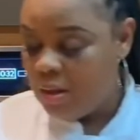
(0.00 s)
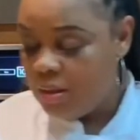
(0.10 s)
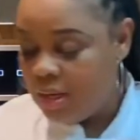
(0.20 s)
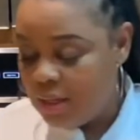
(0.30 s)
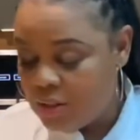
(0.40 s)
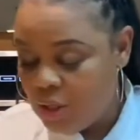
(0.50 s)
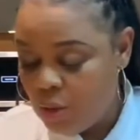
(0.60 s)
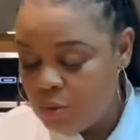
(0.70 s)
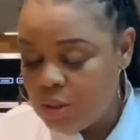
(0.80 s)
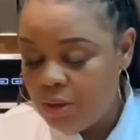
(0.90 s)
that
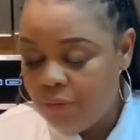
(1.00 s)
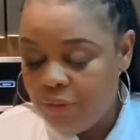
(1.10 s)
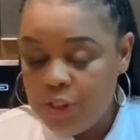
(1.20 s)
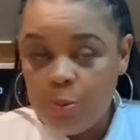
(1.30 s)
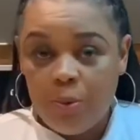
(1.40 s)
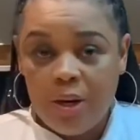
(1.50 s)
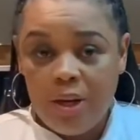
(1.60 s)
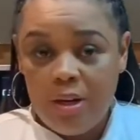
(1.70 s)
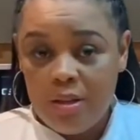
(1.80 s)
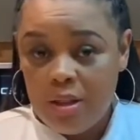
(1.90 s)
toasted French bread